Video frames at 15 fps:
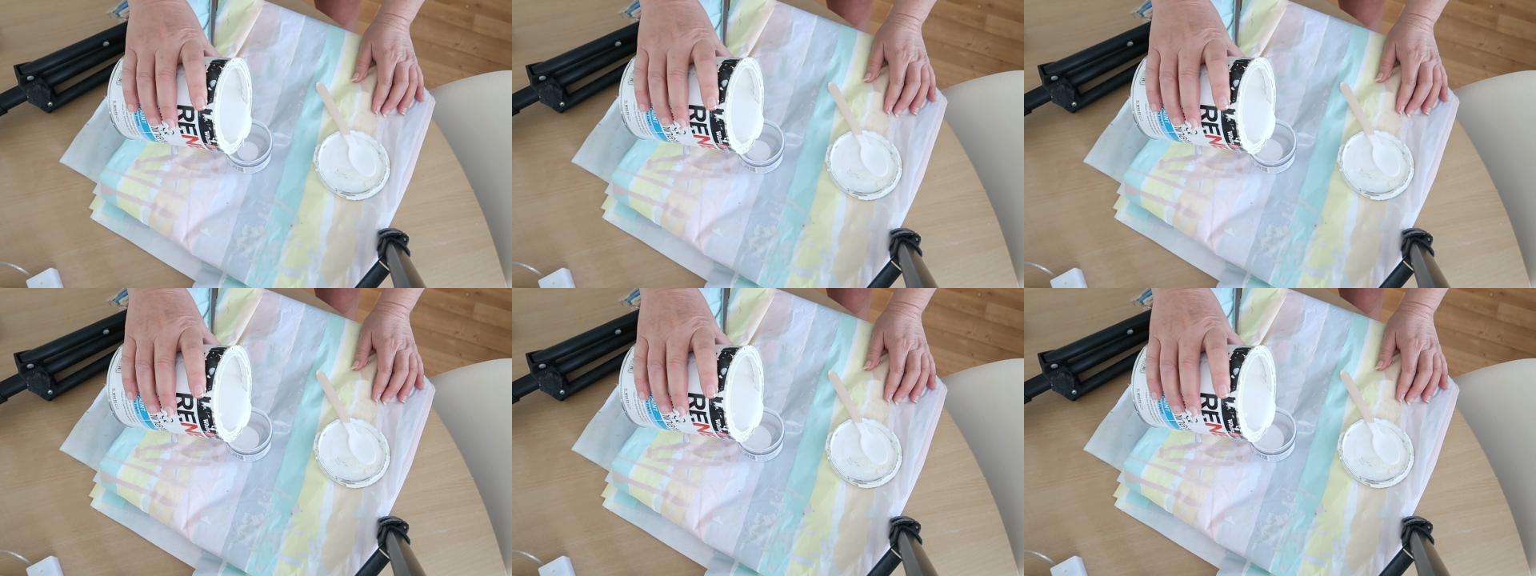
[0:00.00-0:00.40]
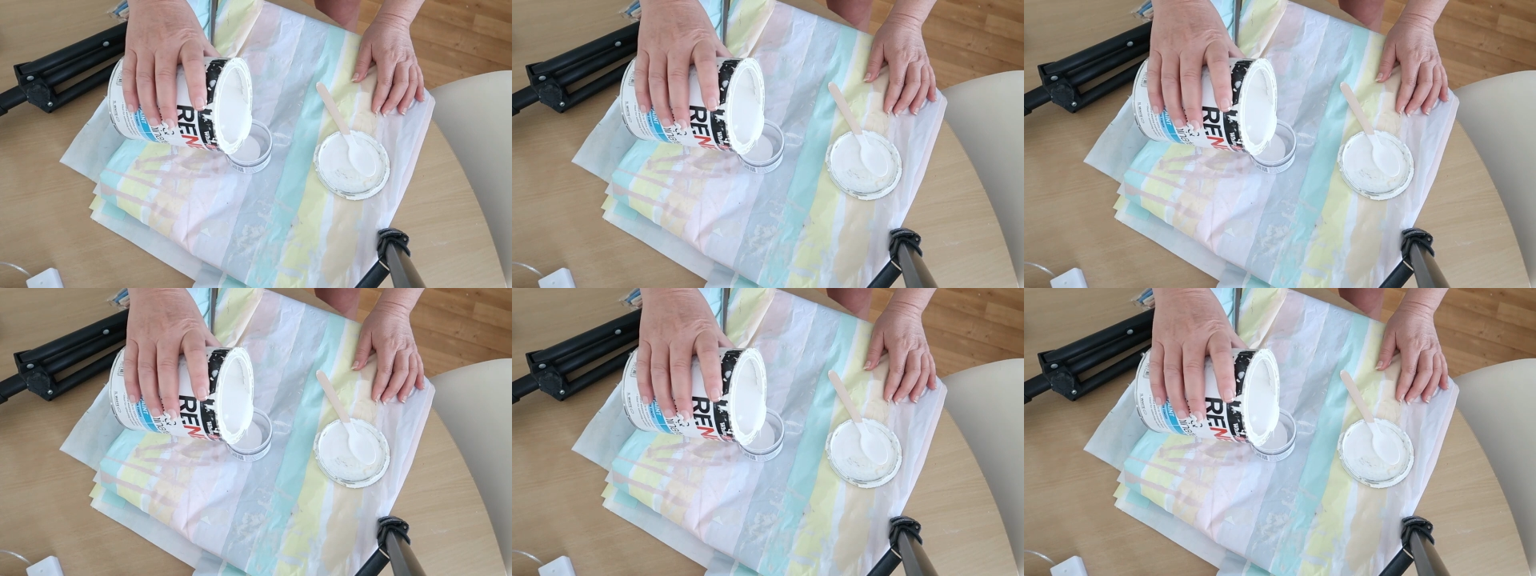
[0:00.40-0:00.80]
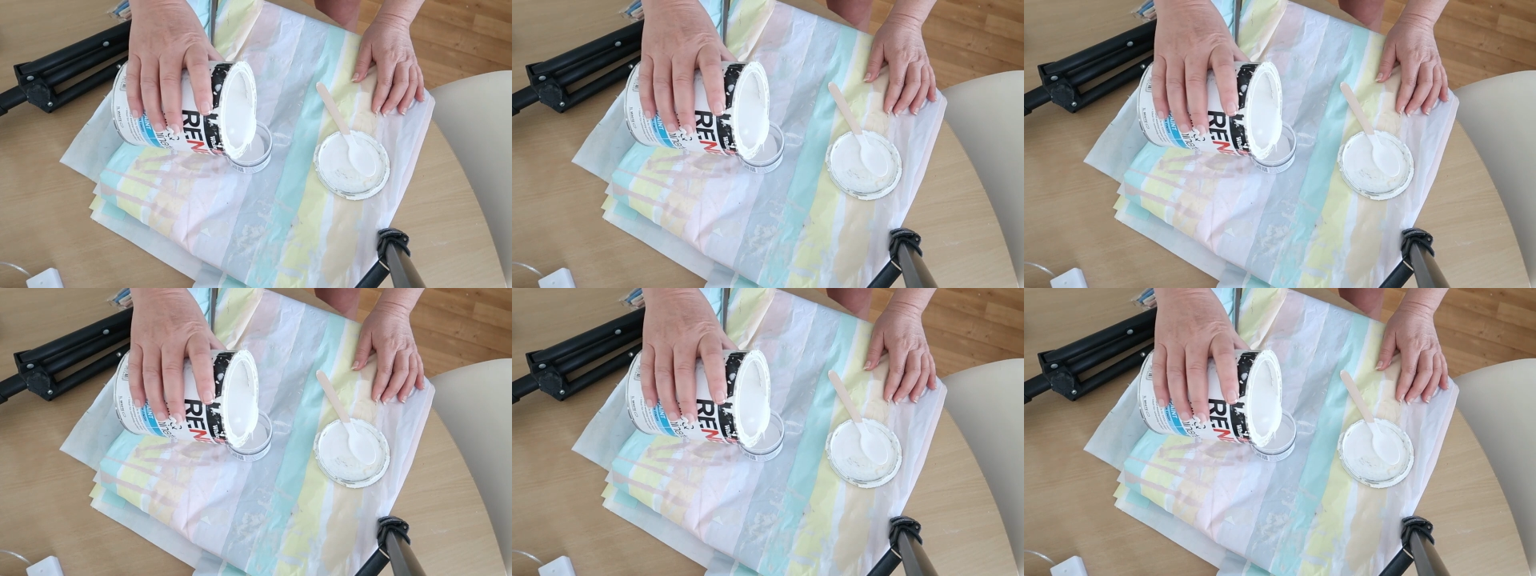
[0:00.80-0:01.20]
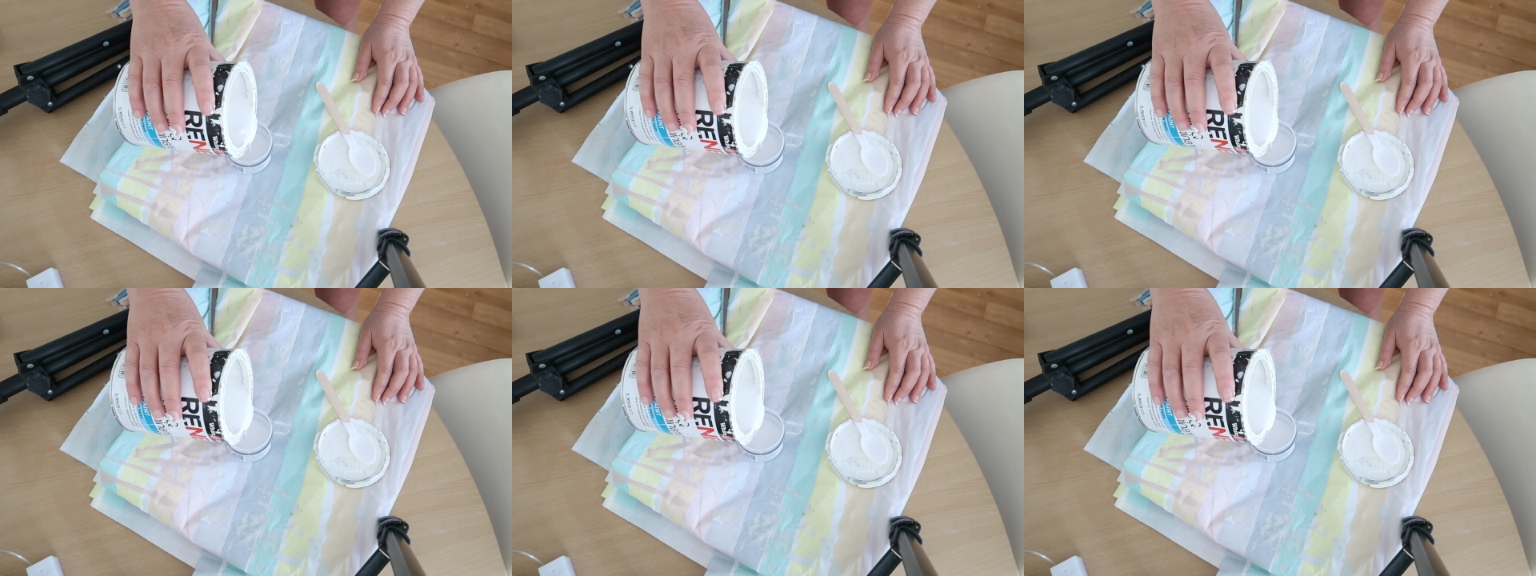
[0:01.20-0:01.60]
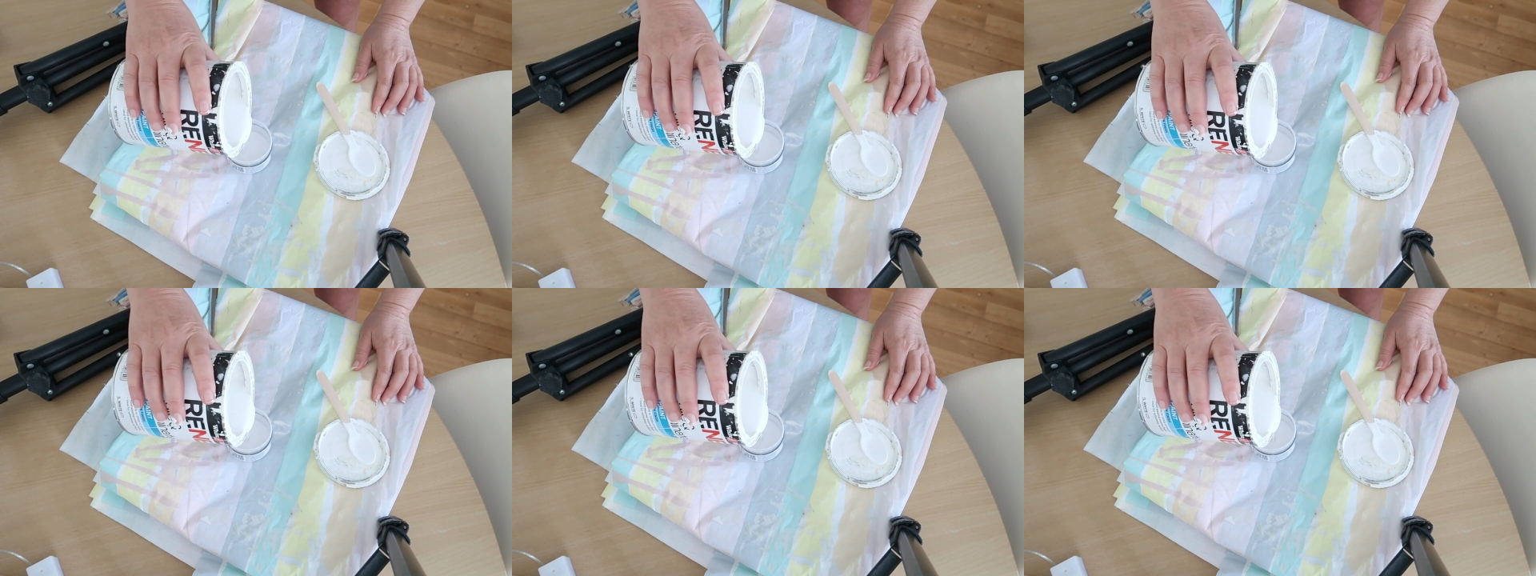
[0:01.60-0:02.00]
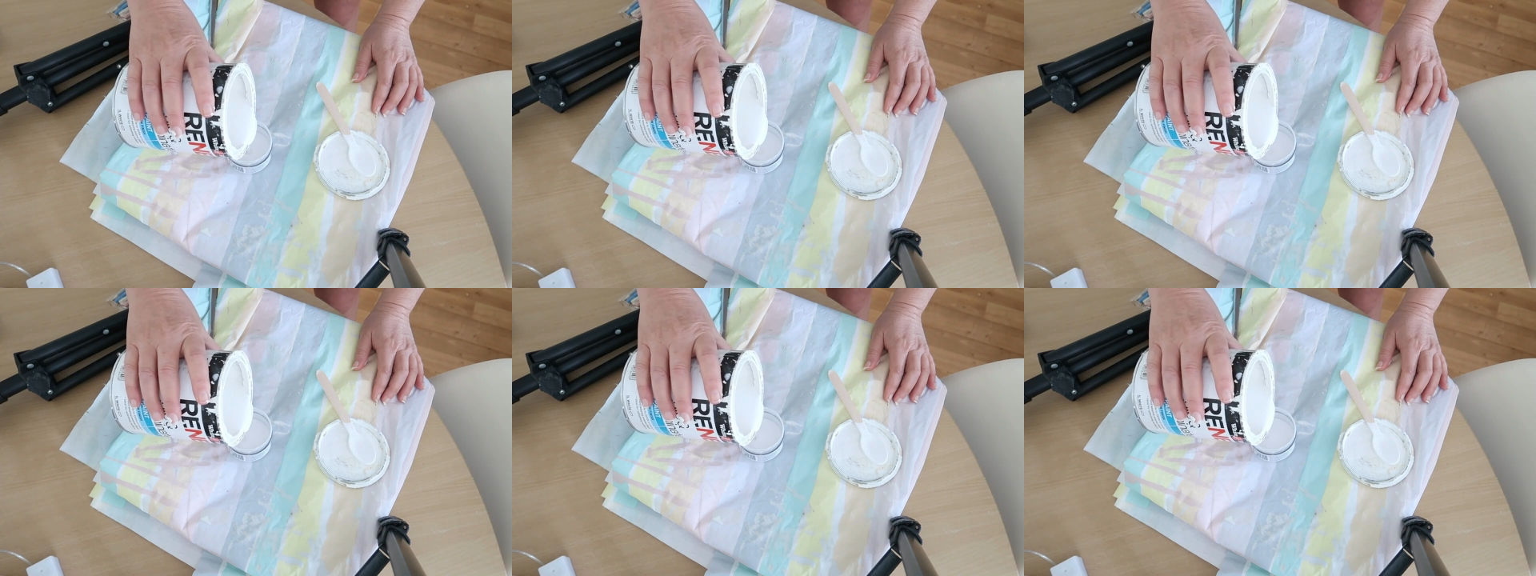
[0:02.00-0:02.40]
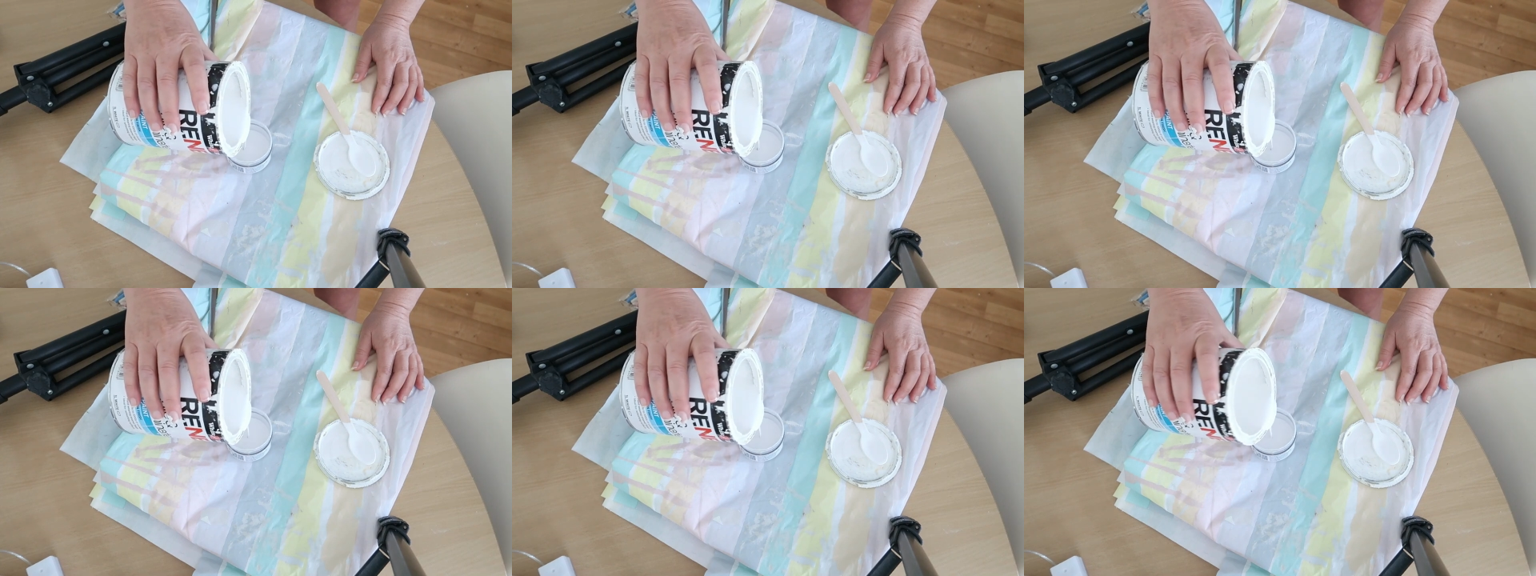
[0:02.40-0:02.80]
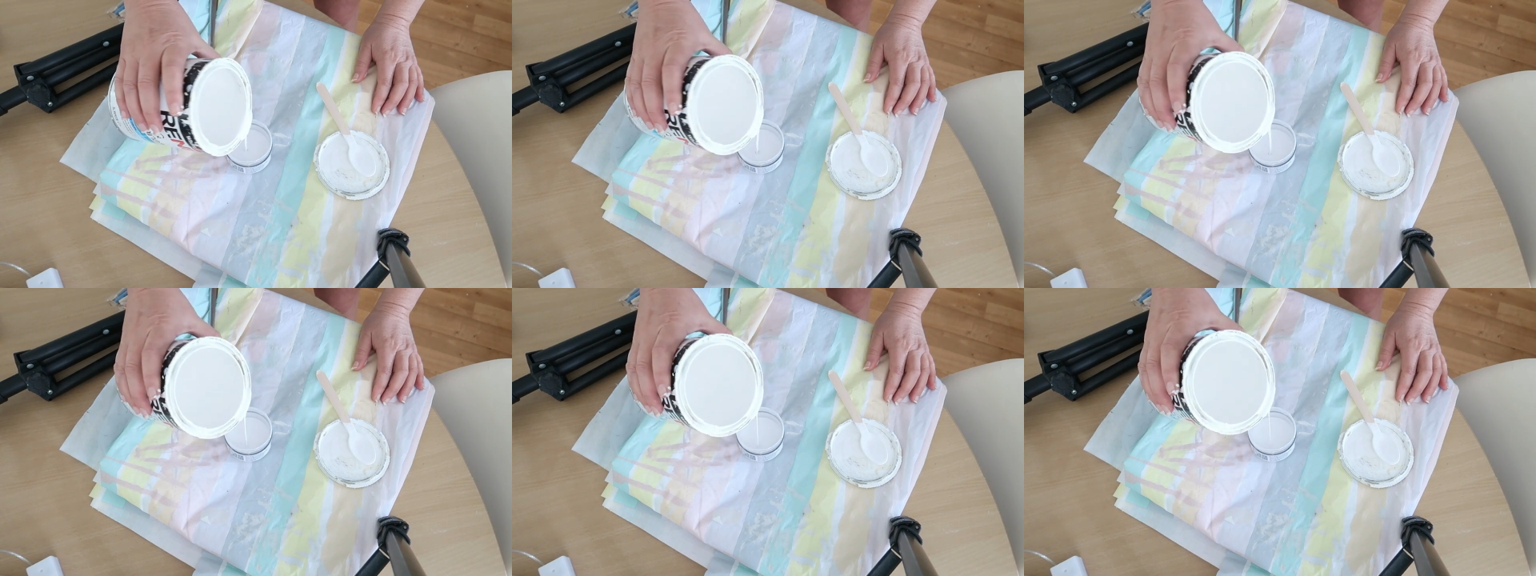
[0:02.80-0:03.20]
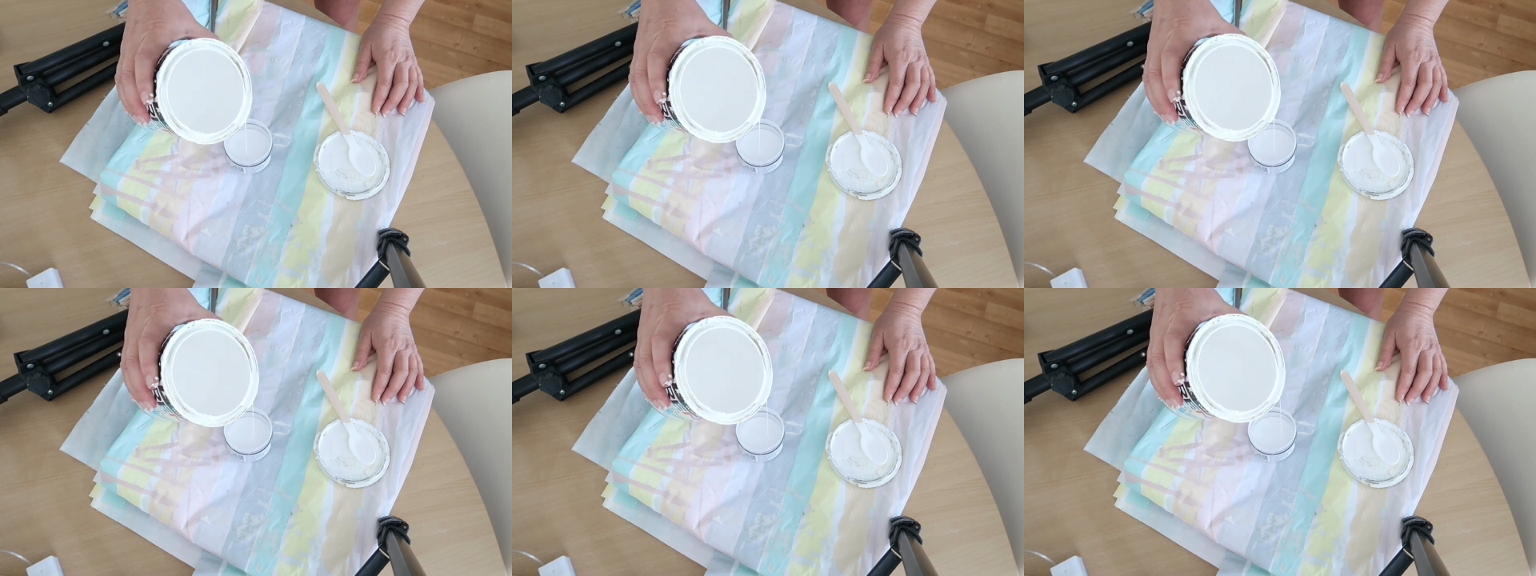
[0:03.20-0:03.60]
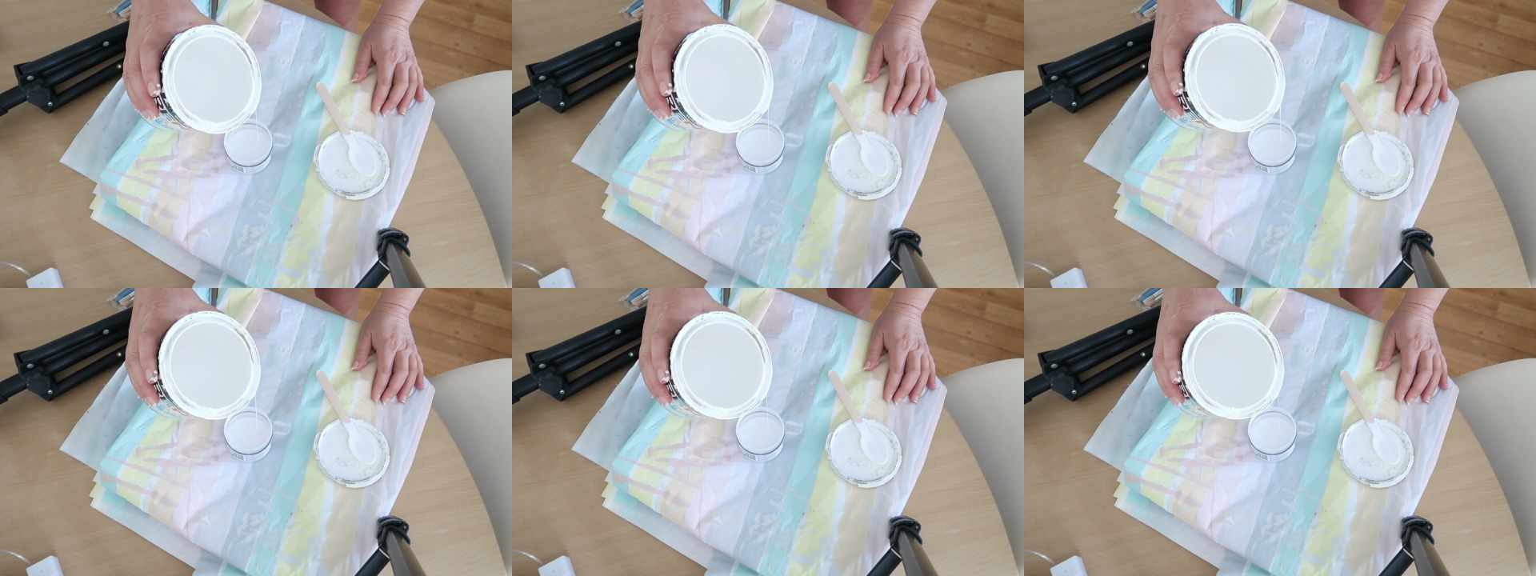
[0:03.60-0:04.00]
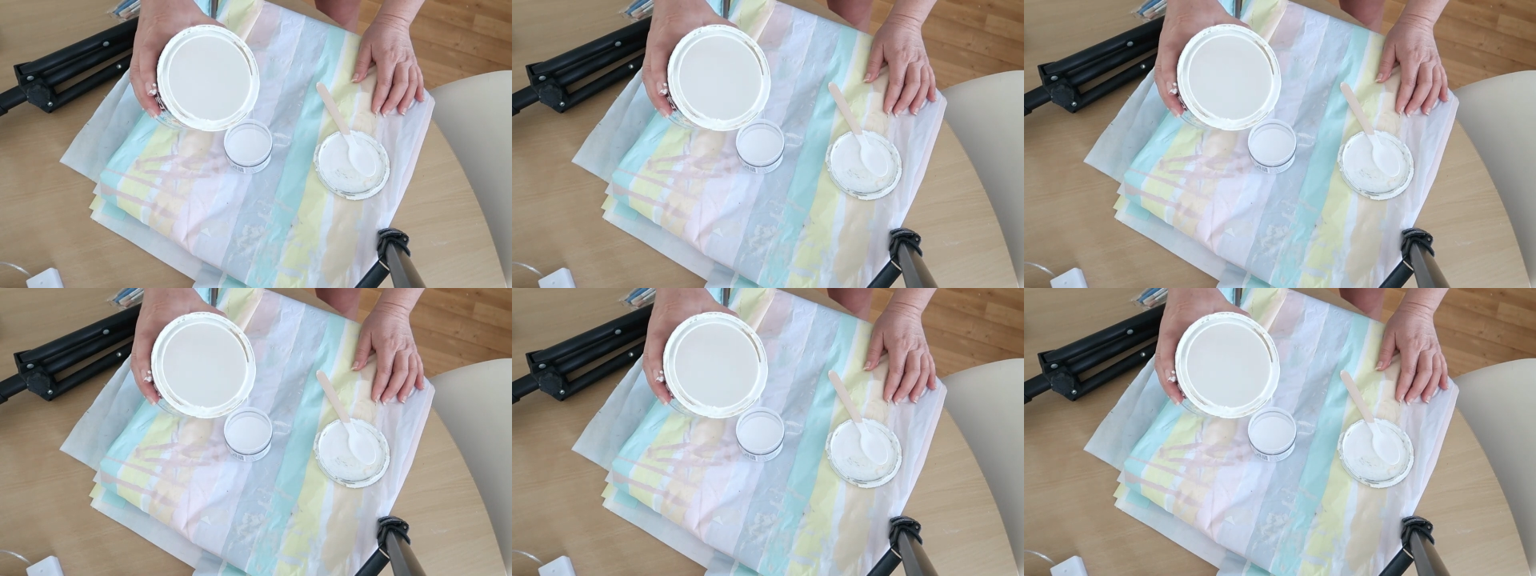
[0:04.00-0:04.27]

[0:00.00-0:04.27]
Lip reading: No face is visible, so there are no lips to read.